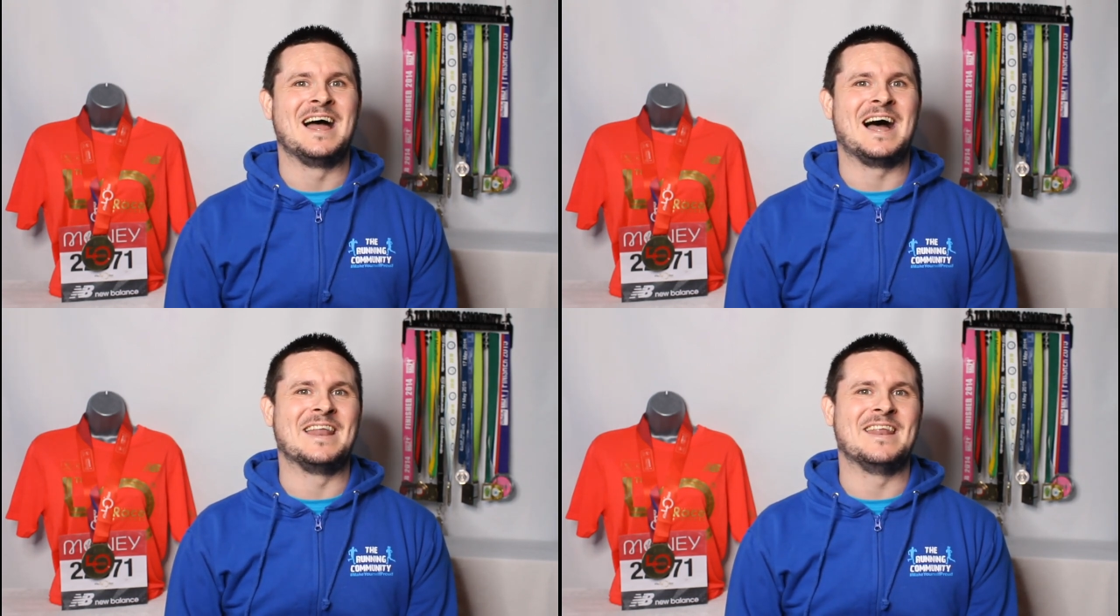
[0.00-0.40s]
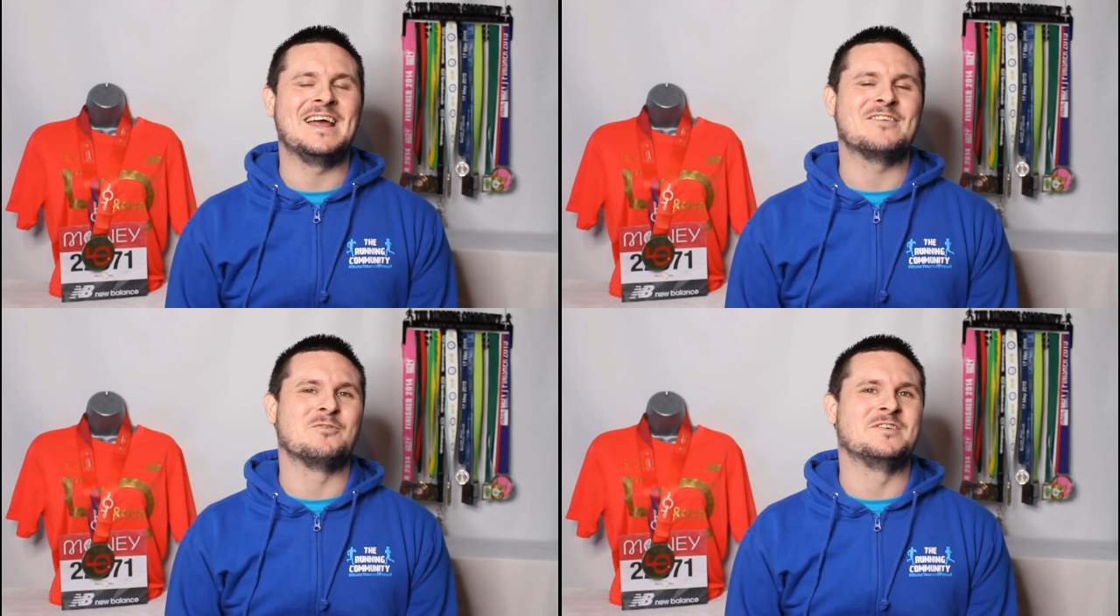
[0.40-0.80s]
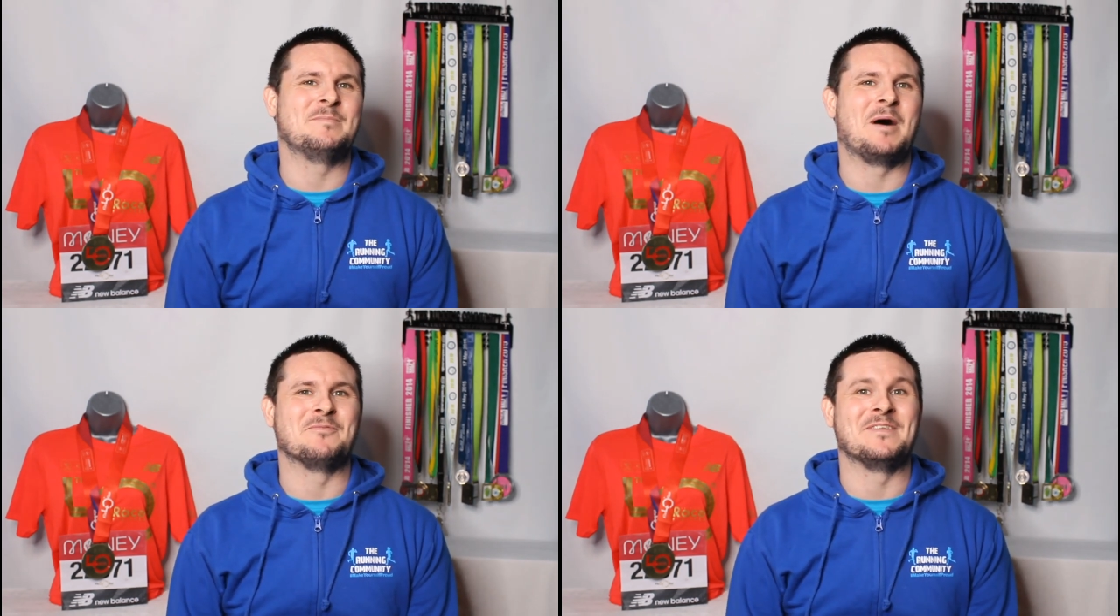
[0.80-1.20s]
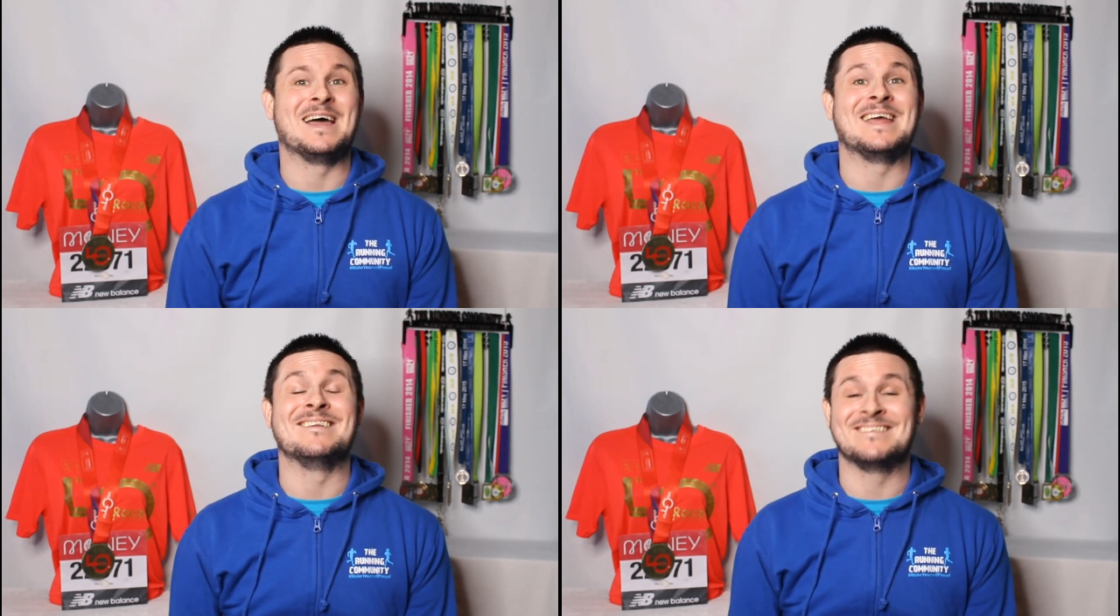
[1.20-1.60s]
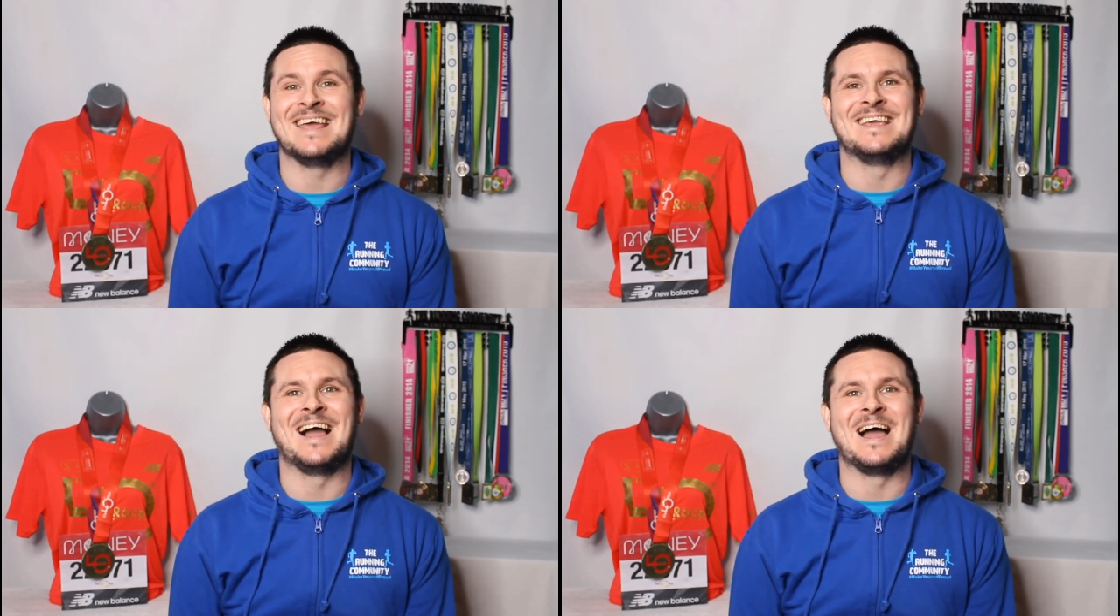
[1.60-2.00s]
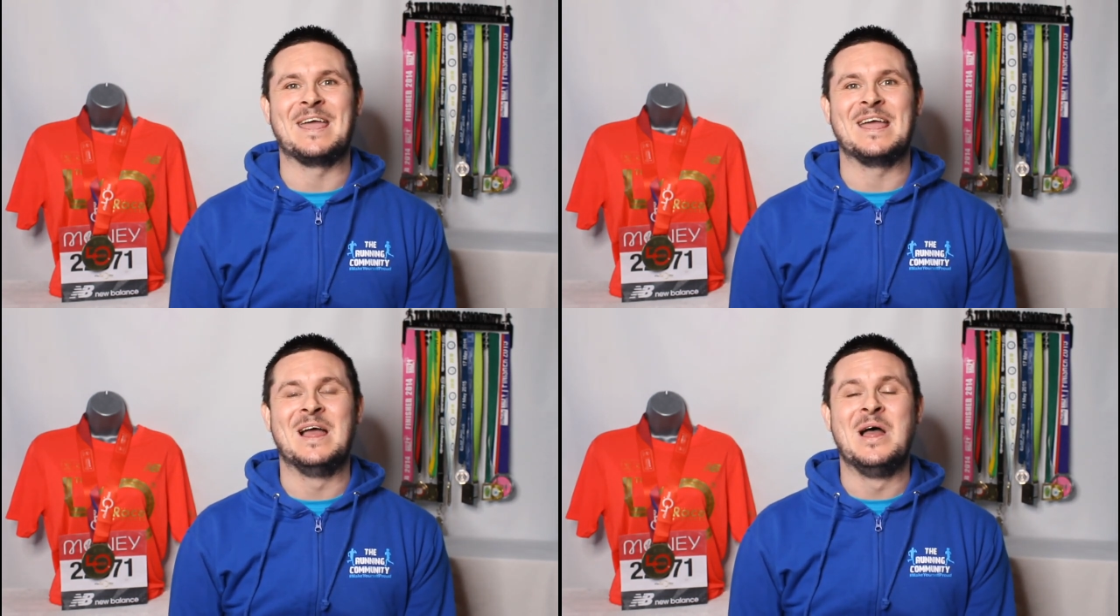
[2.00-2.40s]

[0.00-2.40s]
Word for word: and the natural step up to that is 10K.